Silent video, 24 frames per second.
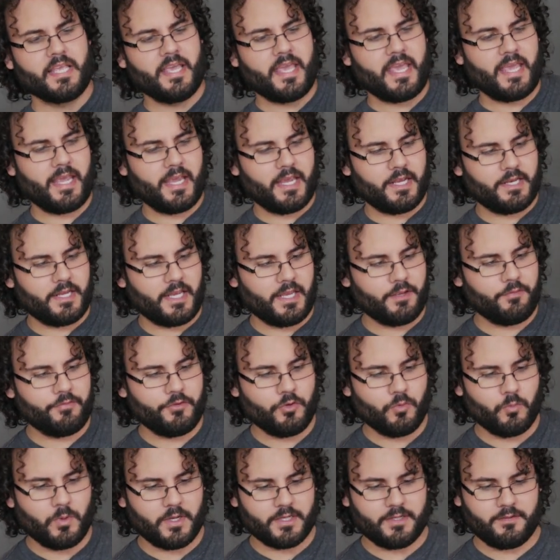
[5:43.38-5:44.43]
And if
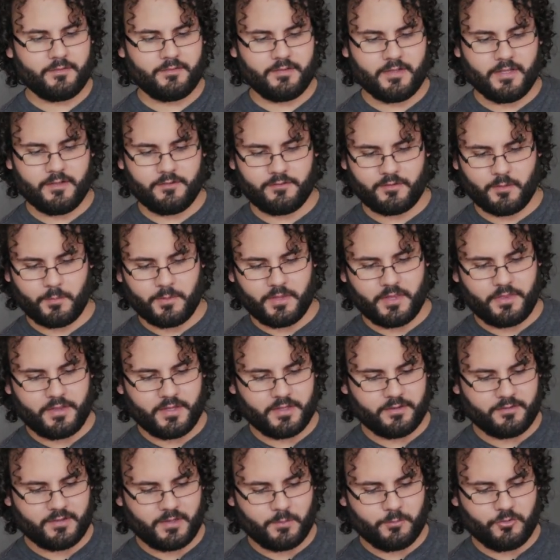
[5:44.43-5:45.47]
you wanna see some of the
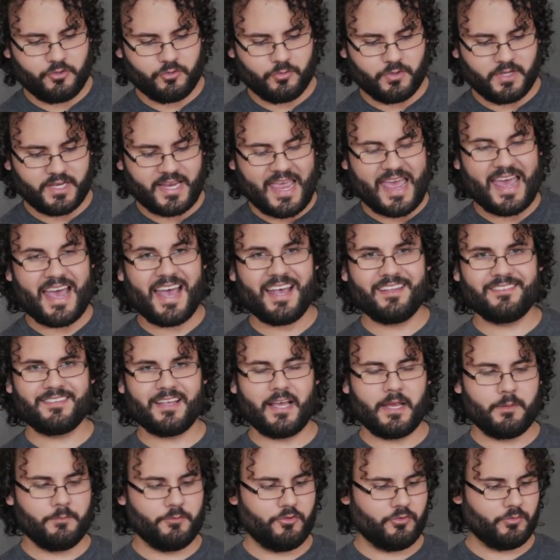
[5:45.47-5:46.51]
things that I'm doing as
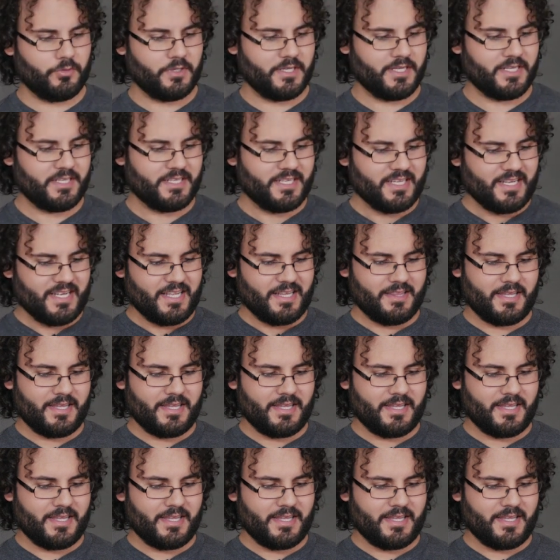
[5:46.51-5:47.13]
I'm doing it,